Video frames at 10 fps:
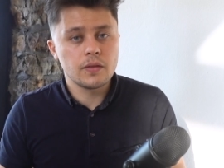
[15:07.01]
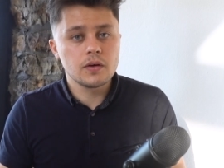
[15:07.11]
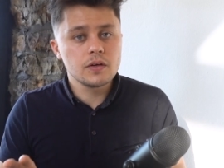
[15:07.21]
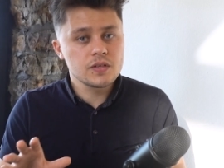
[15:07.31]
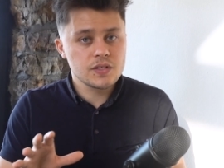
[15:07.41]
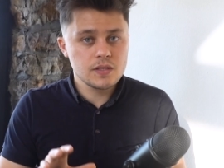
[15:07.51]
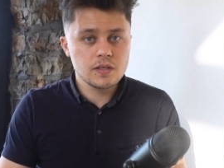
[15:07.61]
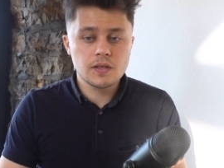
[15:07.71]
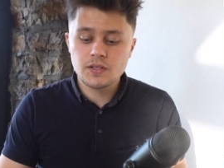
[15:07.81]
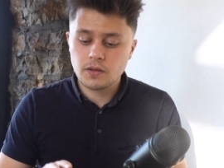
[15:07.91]
They're going to see
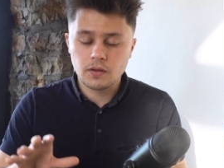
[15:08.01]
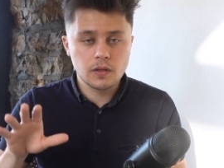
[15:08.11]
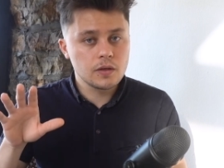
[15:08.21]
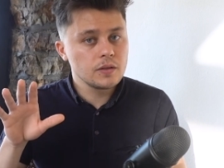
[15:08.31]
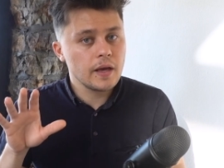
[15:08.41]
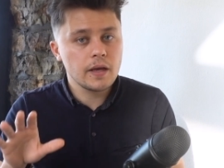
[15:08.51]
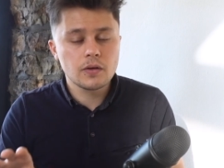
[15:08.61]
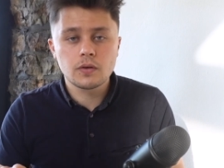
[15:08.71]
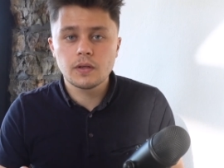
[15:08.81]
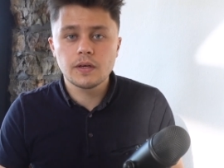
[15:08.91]
this, they're going to click on the
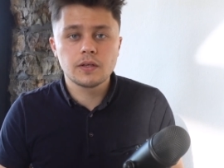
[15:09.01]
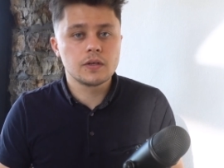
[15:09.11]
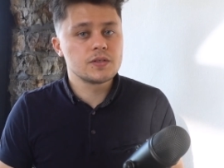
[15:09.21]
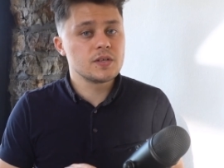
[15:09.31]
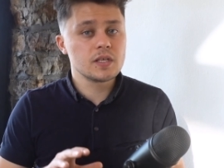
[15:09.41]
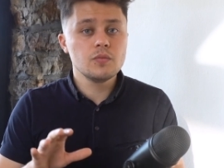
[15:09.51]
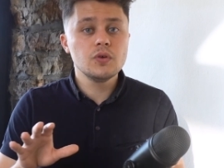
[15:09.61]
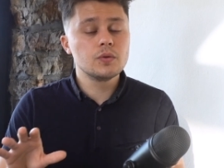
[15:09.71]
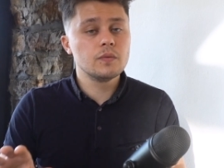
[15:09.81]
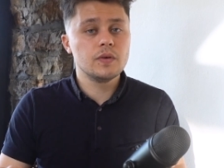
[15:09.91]
Anchor link, they're going to see some
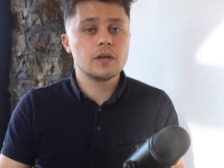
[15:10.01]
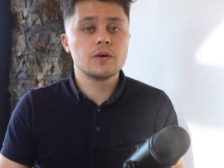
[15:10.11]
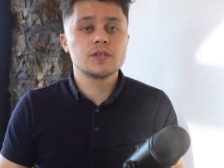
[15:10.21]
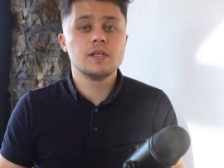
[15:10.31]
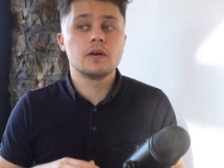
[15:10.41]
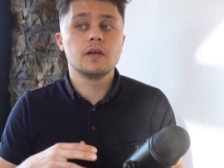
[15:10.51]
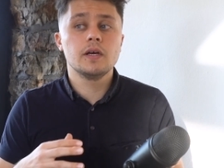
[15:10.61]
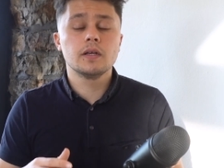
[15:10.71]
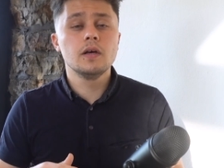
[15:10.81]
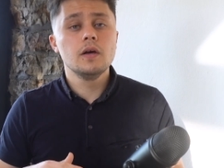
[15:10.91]
YouTube videos, and they're going to
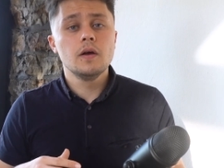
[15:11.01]
get